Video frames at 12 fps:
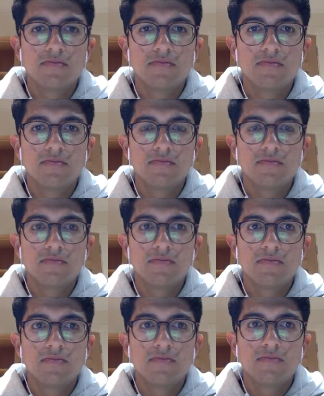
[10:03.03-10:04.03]

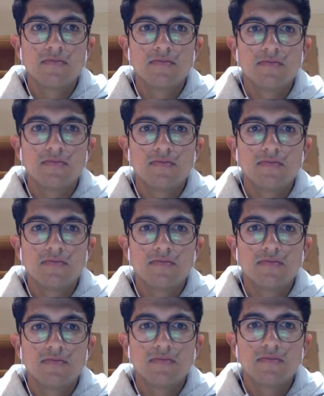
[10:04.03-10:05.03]

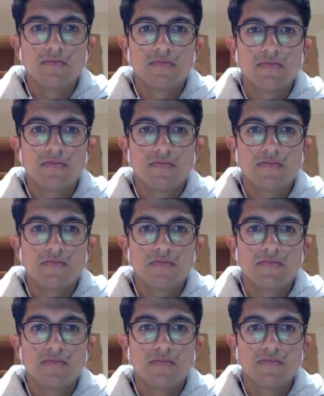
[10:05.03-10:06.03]

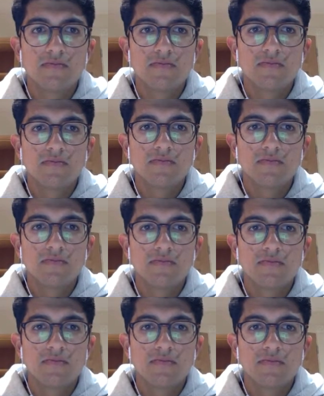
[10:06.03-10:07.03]

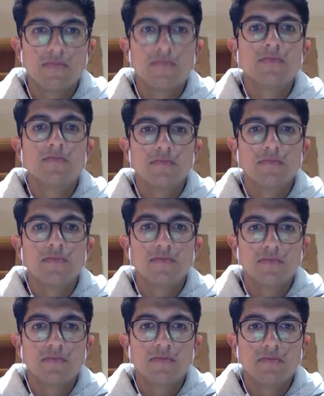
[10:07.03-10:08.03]

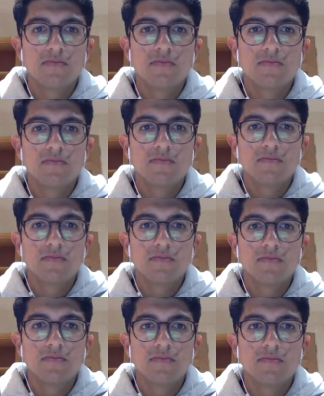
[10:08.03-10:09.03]

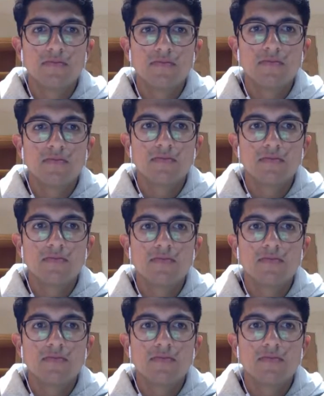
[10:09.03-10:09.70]
The person shown says nothing.